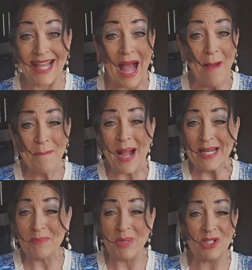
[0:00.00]
That bite
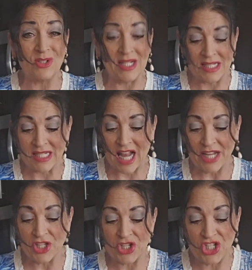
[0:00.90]
of pickle
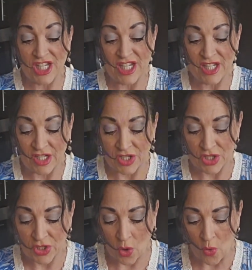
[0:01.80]
inside the cheese is
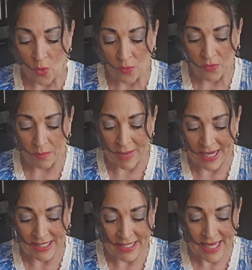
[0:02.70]
so
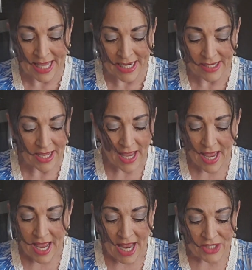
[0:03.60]
magnetic
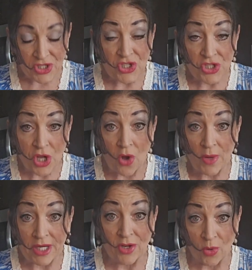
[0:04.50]
and so
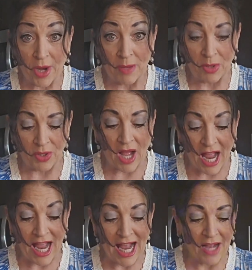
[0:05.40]
incredible.
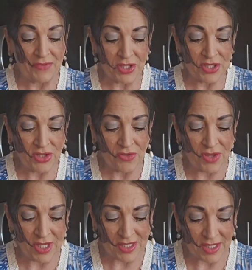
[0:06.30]
I have to do
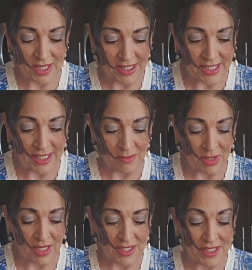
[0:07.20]
this again
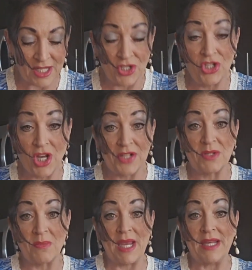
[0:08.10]
because it
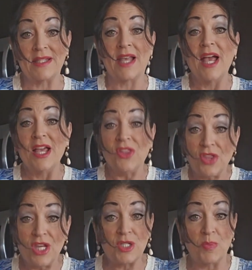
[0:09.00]
just makes
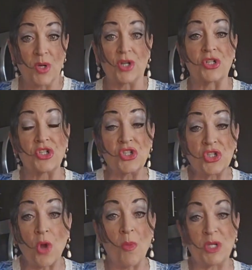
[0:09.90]
these burgers
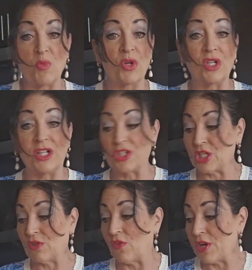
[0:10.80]
so much more
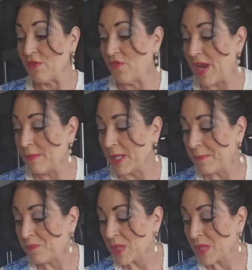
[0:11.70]
delicious for your family.